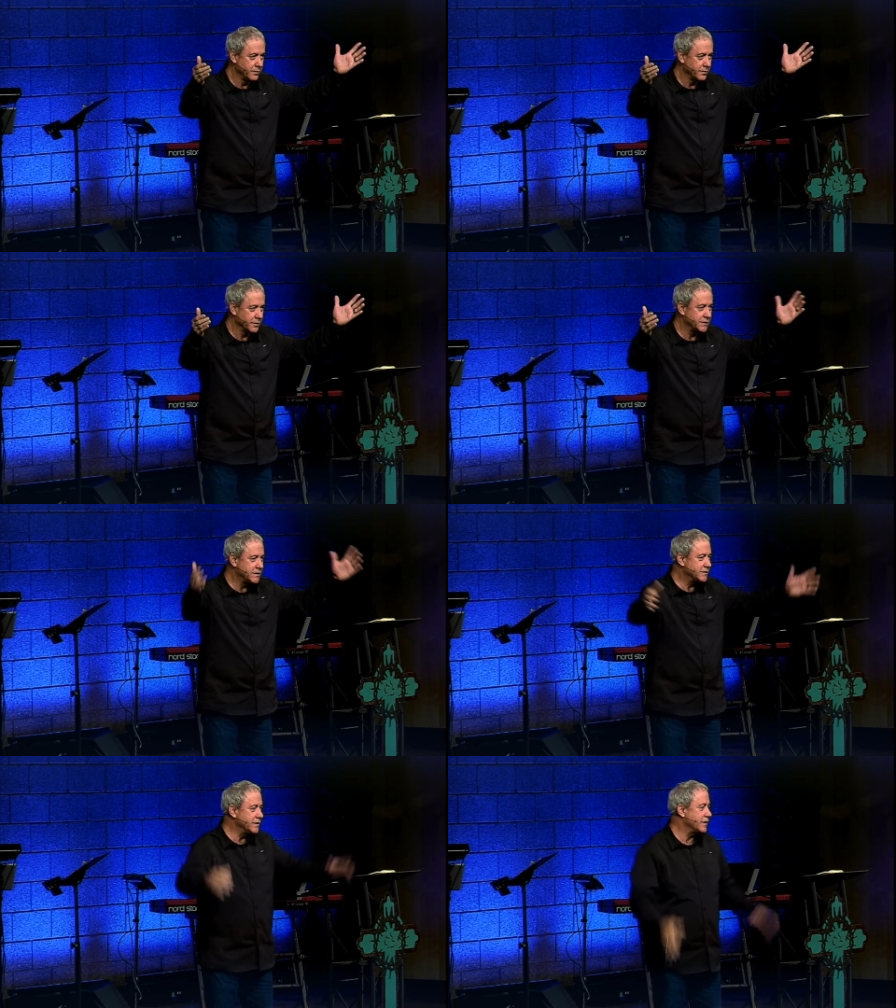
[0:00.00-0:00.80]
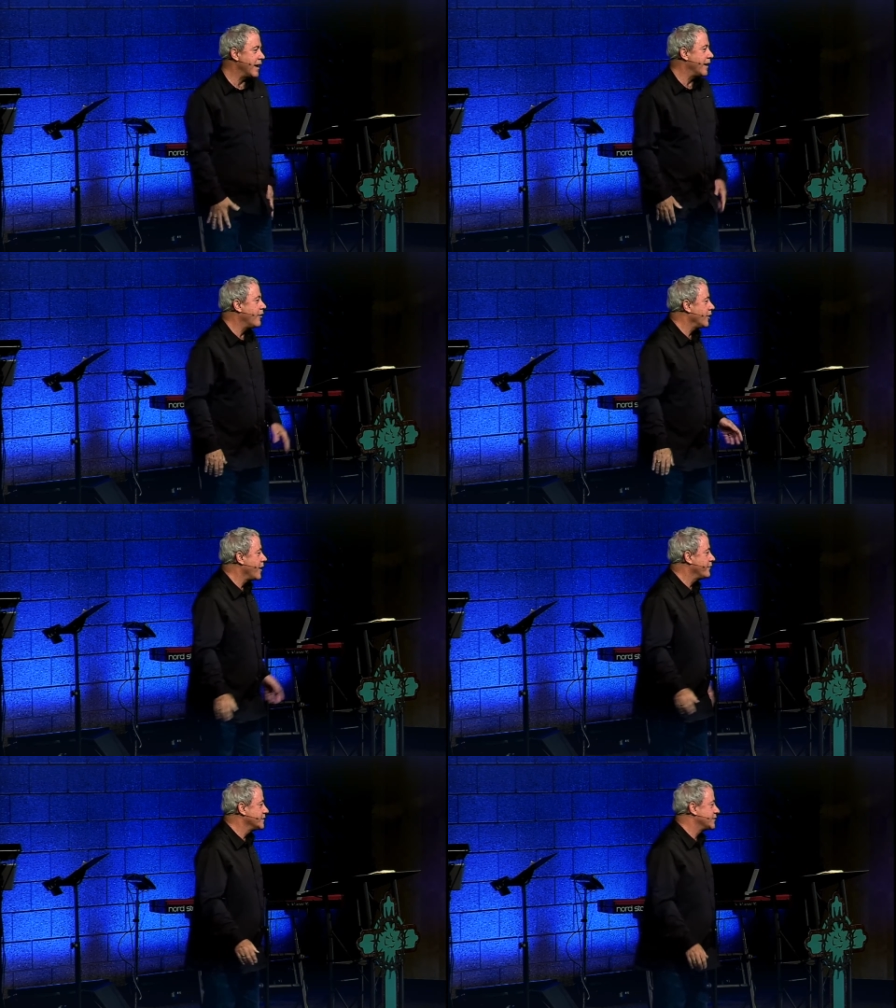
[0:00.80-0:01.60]
Because isn't that how a lot
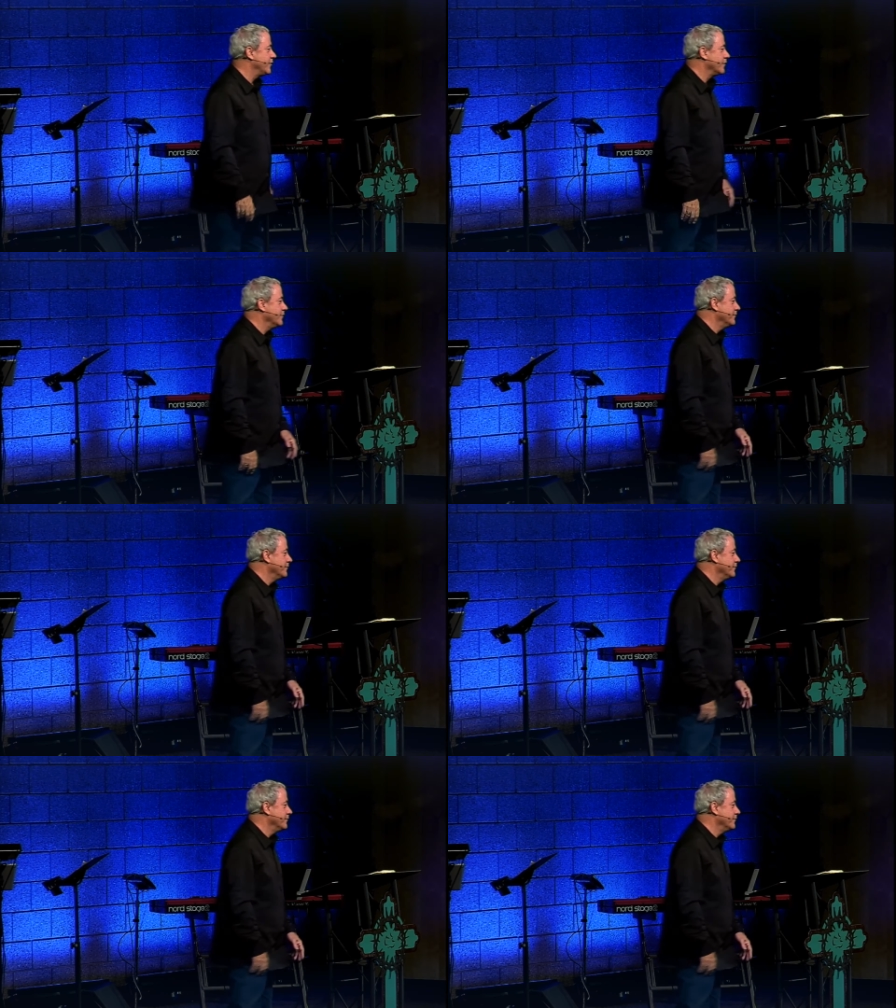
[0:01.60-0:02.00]
of us feel?